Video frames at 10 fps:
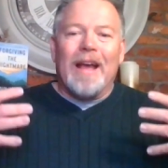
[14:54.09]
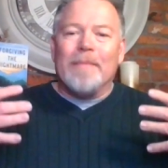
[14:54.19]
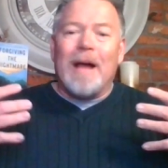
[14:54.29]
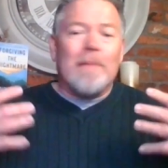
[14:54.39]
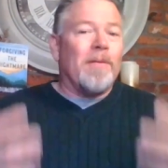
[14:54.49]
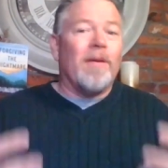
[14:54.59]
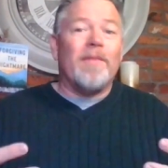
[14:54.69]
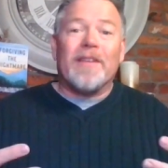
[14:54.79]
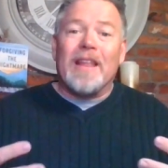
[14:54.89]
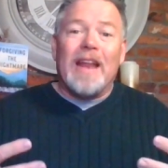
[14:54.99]
I'm not
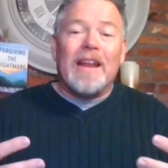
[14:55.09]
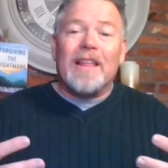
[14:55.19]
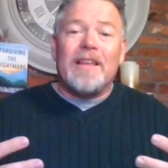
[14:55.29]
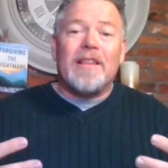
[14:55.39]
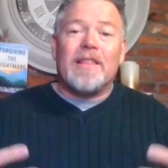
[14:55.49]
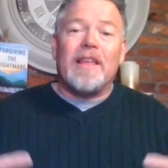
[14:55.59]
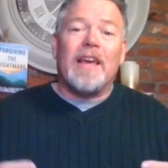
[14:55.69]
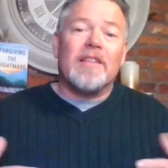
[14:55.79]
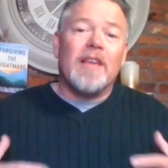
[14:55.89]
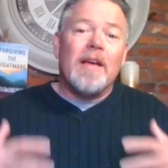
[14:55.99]
perfect in any of these
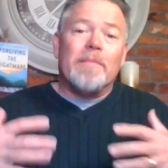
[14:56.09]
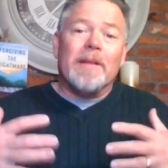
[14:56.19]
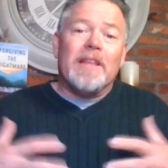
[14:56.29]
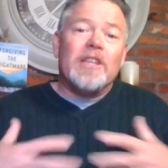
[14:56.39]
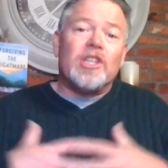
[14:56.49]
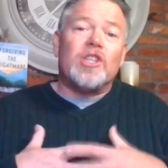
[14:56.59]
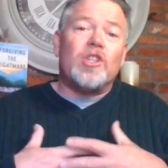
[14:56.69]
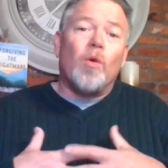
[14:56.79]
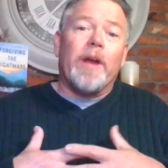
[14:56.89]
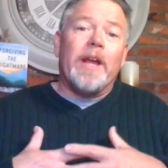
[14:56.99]
things. But this
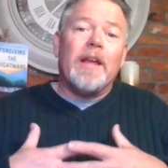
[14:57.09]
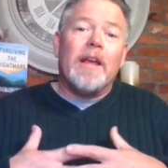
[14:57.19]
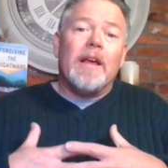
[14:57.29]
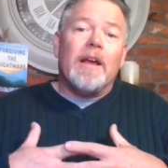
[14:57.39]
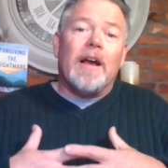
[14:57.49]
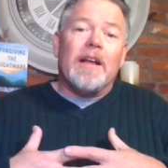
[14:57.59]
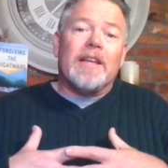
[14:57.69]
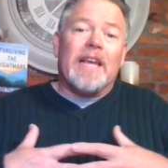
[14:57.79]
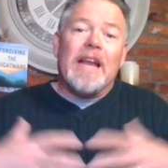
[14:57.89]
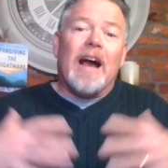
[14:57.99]
story right. Uh,
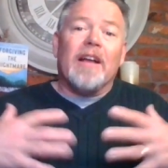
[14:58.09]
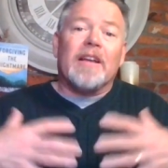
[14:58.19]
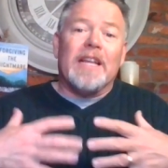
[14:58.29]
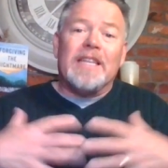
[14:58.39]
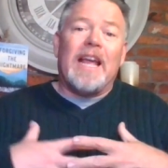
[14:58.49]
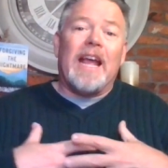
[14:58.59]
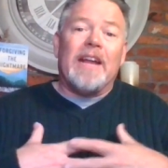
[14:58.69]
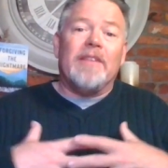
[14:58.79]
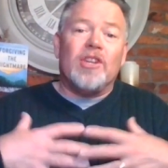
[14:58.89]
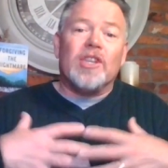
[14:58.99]
cannot
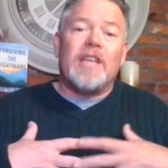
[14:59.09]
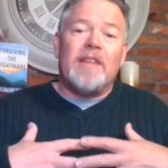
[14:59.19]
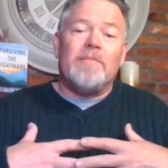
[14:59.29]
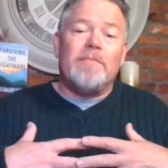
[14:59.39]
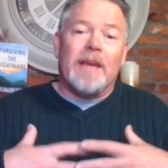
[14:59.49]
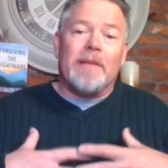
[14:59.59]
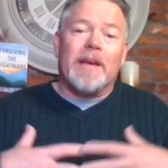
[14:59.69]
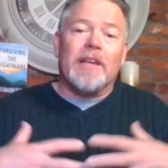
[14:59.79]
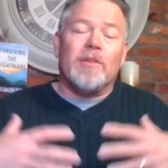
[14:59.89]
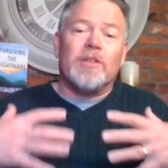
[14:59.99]
contain just in me
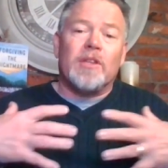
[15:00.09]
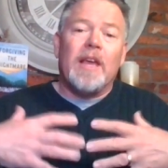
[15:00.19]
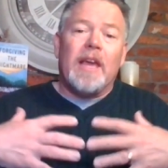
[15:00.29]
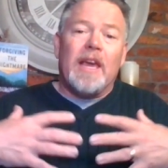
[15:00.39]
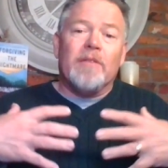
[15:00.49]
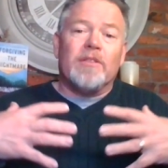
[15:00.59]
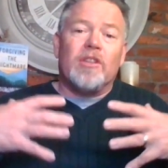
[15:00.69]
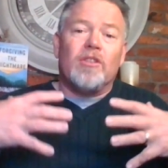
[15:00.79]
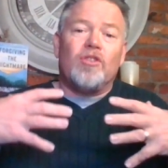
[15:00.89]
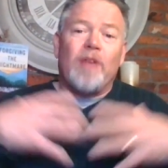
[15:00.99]
because it was it was
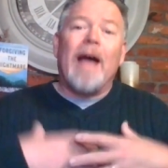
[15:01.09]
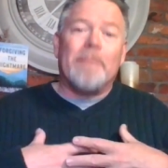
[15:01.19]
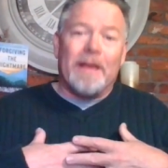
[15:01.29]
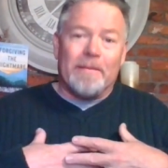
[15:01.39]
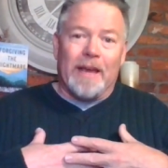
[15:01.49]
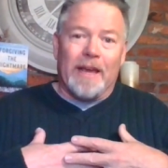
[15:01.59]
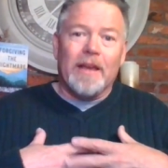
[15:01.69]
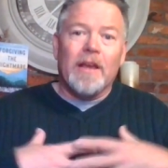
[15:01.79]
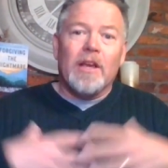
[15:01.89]
trapping me.